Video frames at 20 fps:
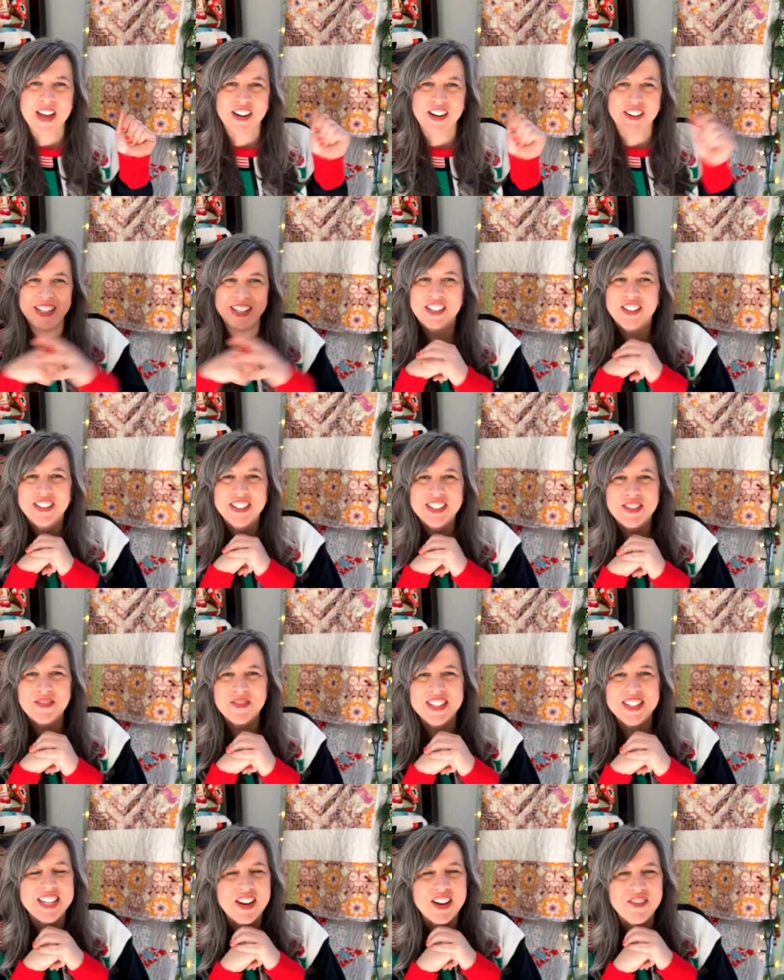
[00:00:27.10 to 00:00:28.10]
Merry
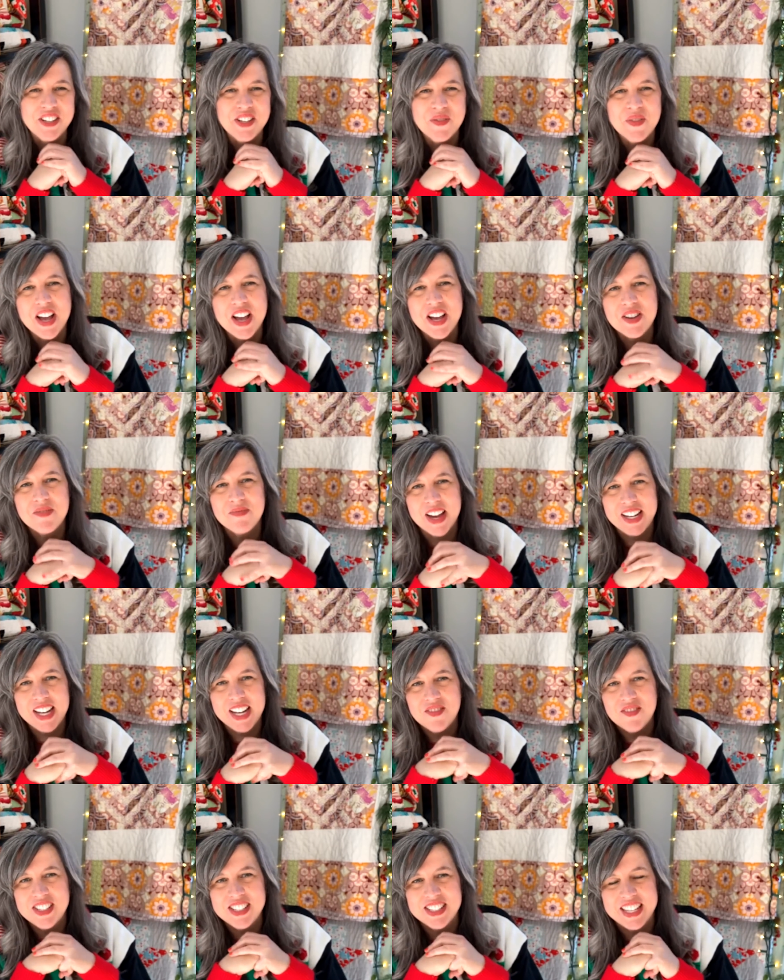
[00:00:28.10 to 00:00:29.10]
Christmas, everyone. My
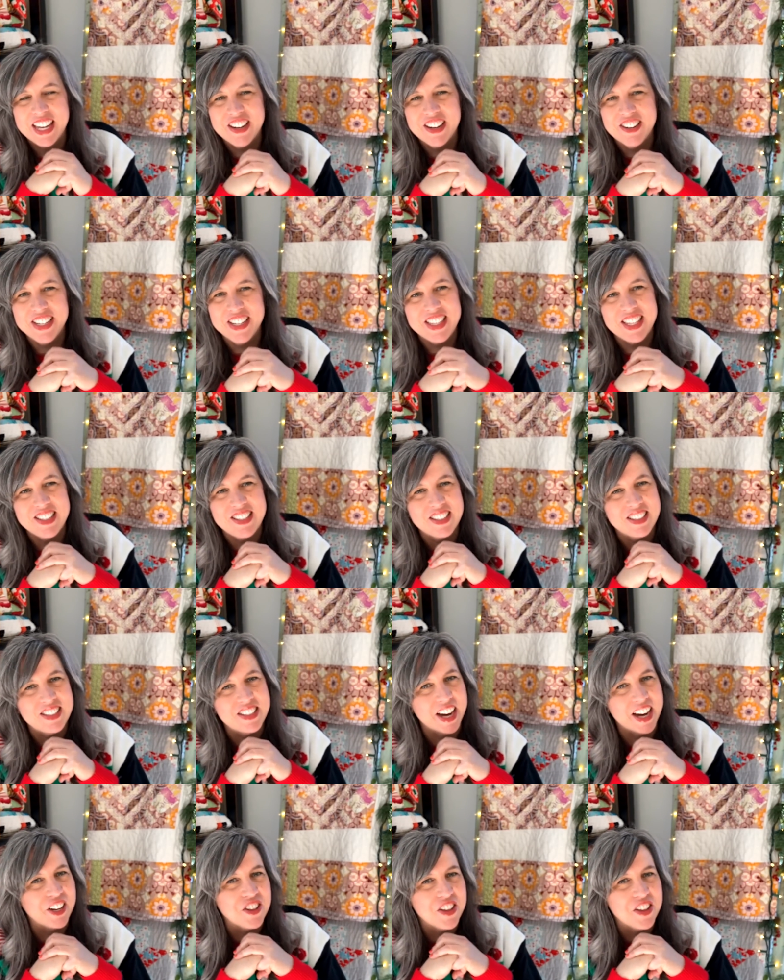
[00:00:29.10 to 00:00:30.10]
name is Carrie. This
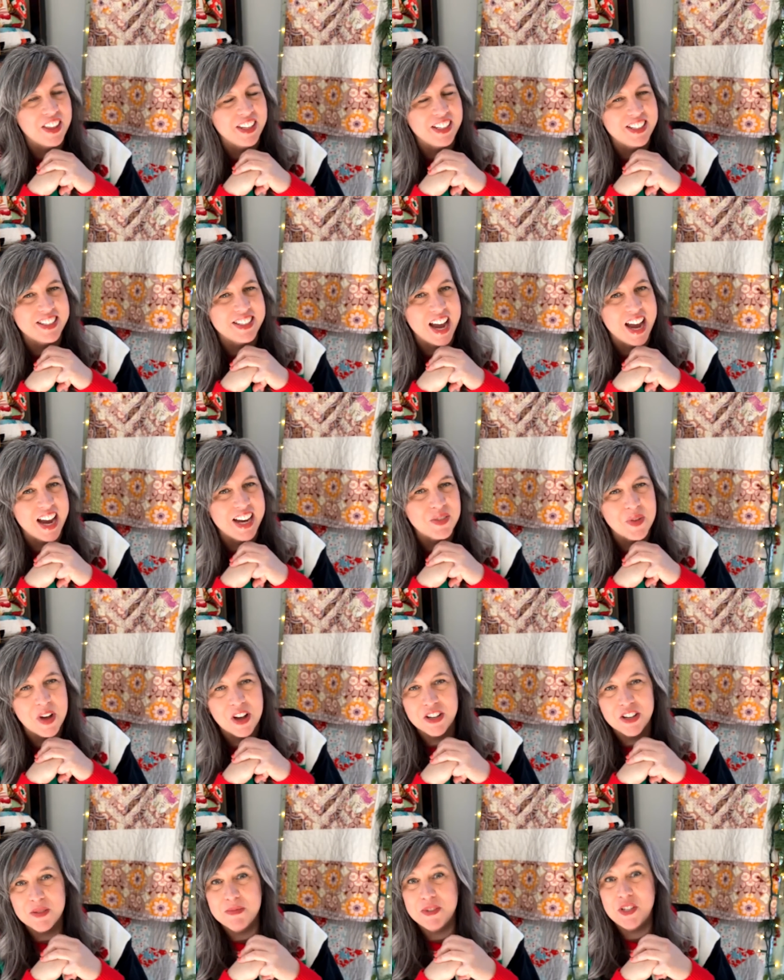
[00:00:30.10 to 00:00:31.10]
is Tiger Lily Designs.
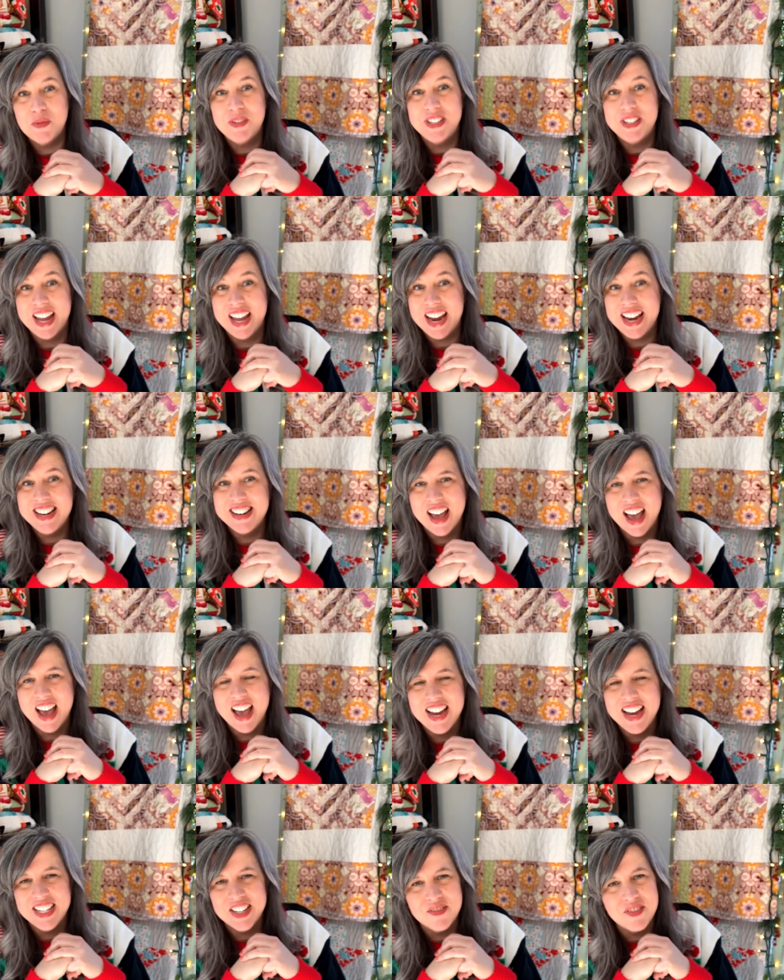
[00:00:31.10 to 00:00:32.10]
Welcome to day
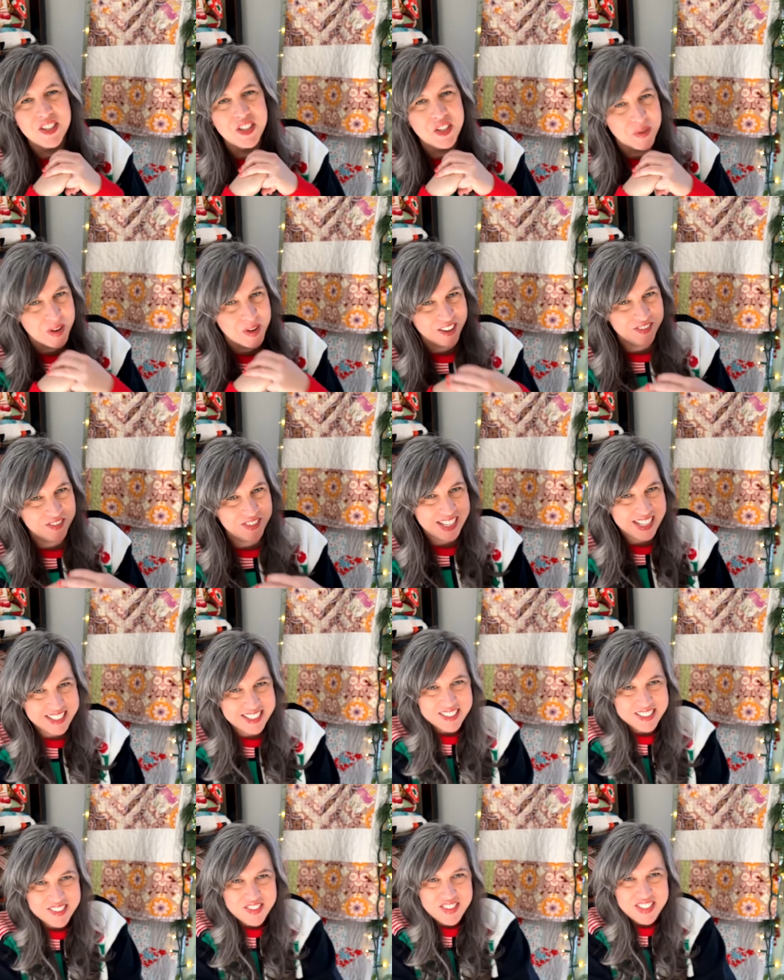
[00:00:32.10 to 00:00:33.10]
nine of the 12
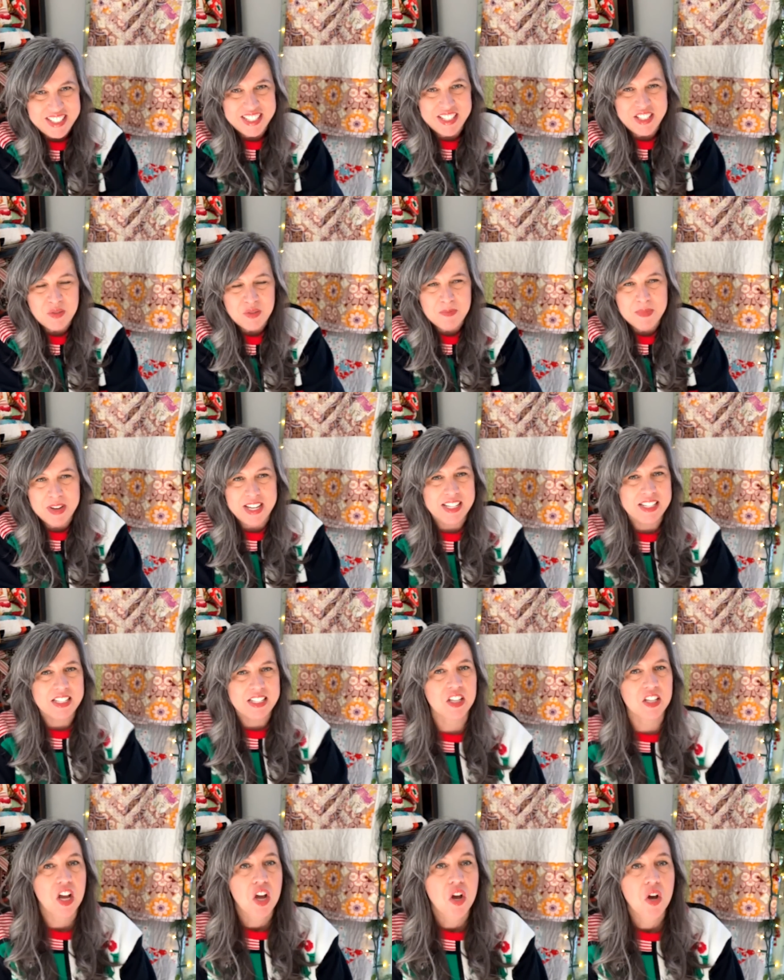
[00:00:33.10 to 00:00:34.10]
days of
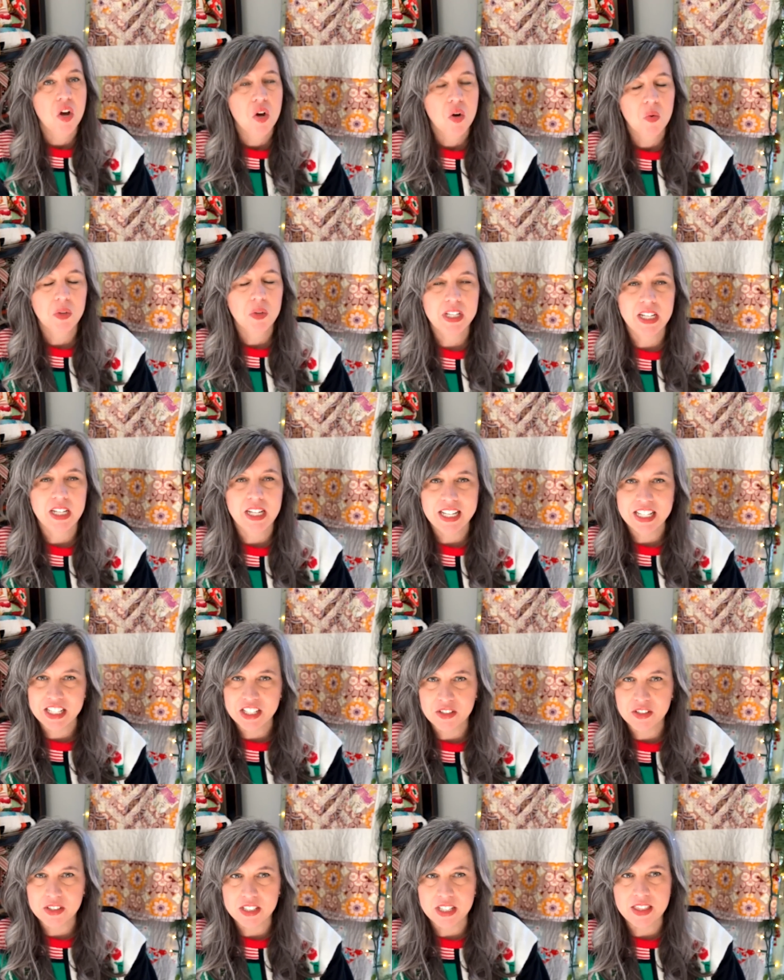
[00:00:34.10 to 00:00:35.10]
Stitchmas. We're getting
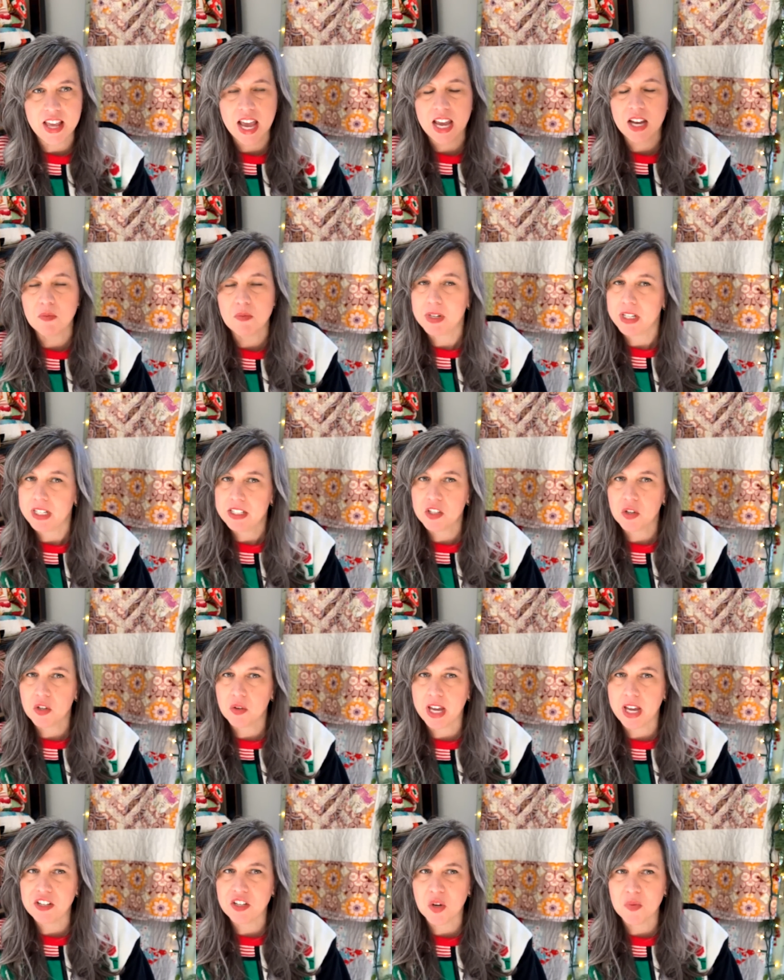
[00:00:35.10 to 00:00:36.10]
close to the end, but it's
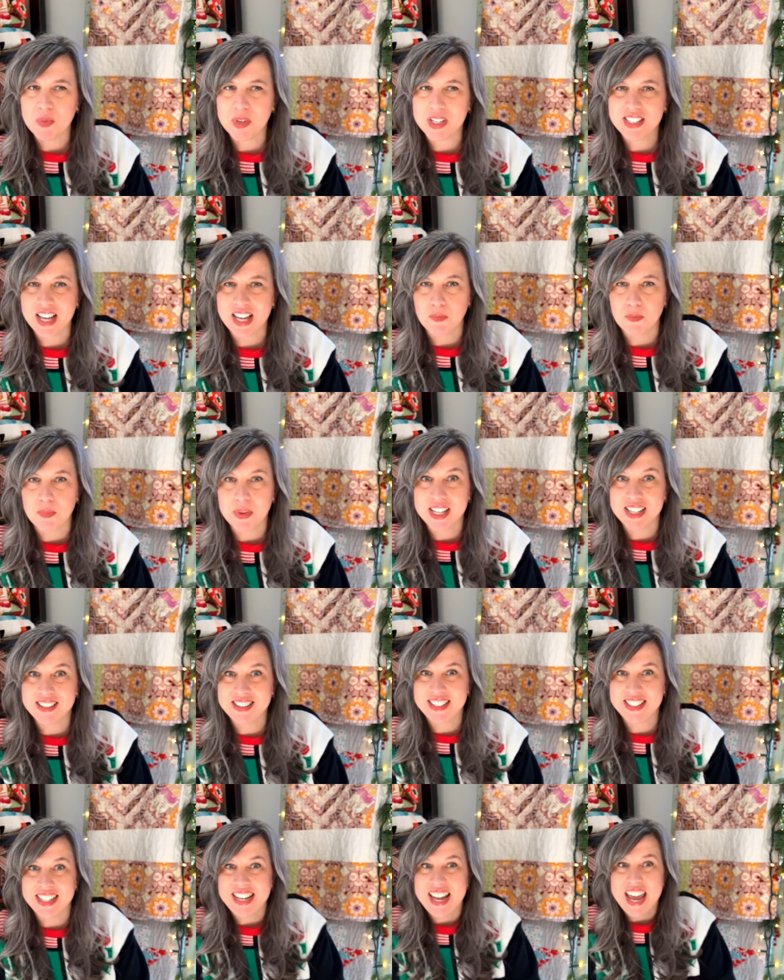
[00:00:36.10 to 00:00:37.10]
okay. Don't be sad
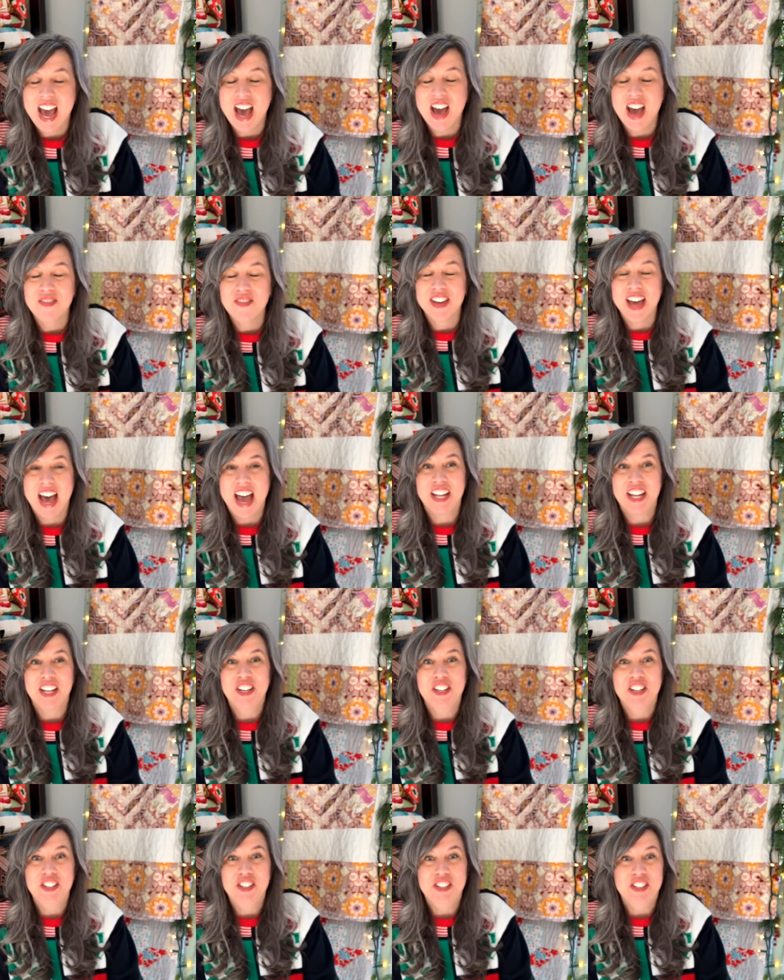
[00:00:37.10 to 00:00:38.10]
because today I've got